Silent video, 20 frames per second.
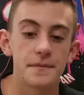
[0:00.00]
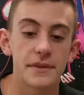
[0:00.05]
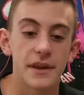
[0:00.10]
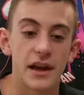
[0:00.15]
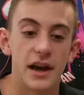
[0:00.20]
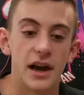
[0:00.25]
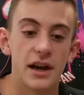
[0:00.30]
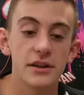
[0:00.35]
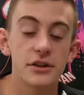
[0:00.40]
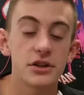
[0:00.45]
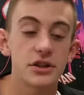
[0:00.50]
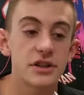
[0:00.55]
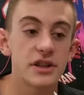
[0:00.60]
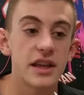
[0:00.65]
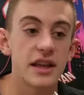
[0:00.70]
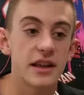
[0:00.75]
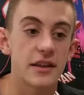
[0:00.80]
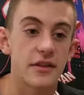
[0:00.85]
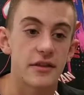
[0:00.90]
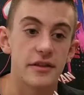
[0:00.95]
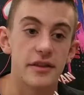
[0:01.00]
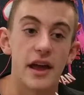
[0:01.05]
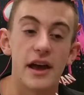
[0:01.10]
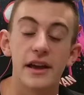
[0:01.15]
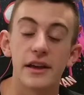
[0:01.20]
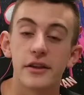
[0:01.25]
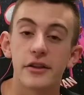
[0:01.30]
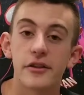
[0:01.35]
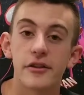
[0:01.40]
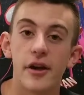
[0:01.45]
I just think it's
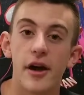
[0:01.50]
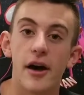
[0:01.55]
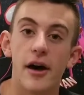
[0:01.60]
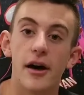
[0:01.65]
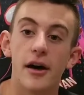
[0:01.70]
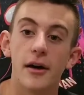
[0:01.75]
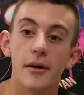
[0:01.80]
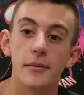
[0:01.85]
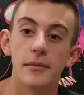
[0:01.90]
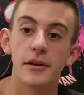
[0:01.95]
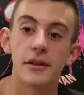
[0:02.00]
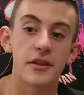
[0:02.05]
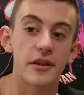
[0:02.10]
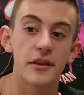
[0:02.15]
nice. It's a